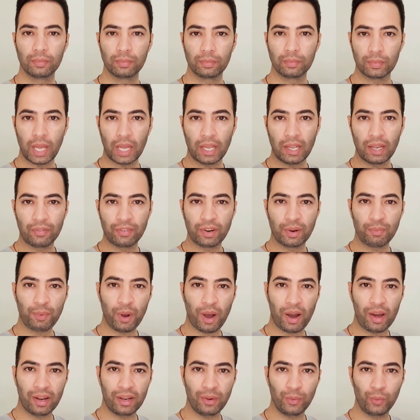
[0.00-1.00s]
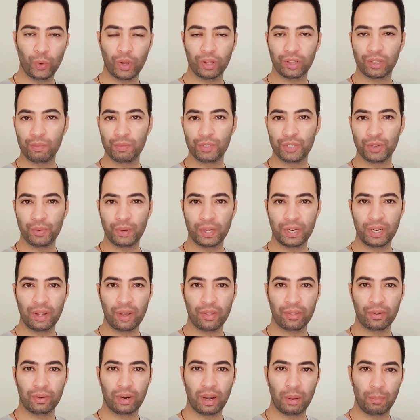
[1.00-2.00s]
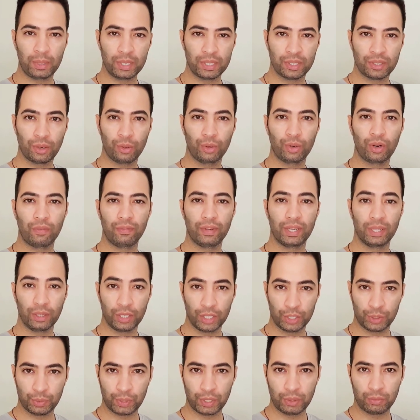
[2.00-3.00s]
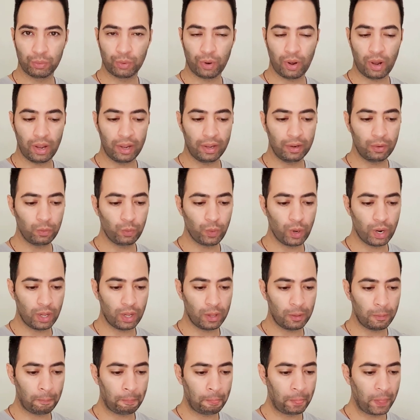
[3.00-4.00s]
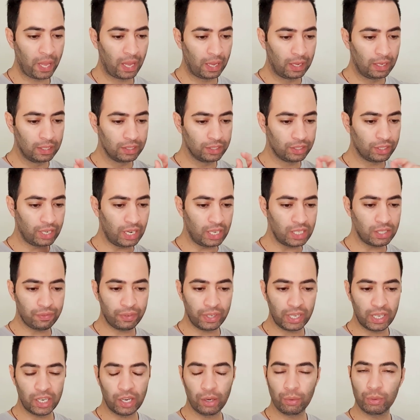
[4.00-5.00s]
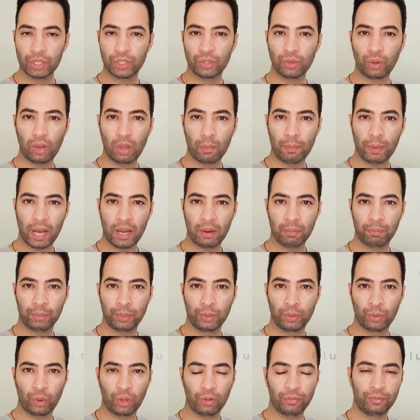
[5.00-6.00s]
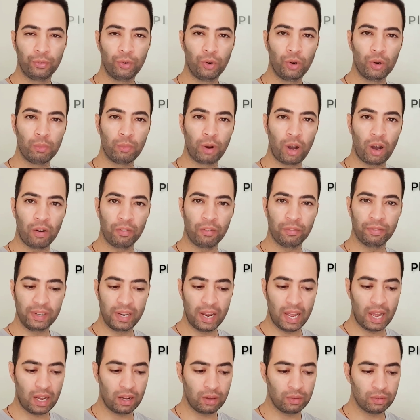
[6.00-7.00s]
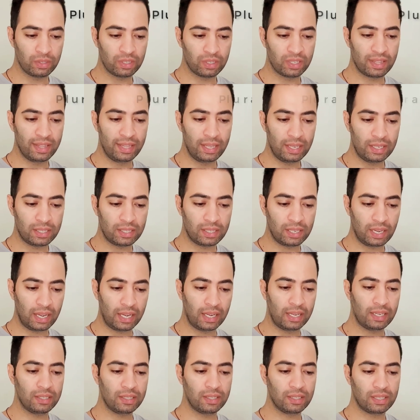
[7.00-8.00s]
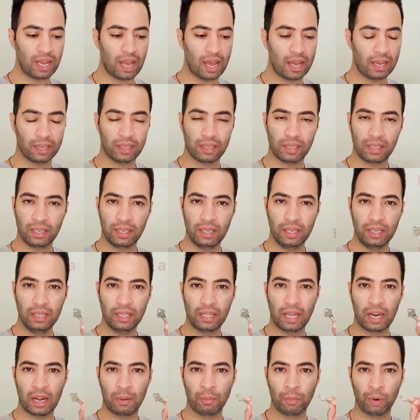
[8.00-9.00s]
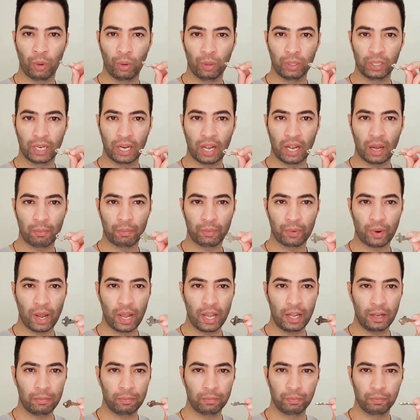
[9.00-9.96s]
Hey everybody, welcome to another episode of English with Ryan. Well, today's video is all about plural form of nouns. This is a key that I'm holding up, right?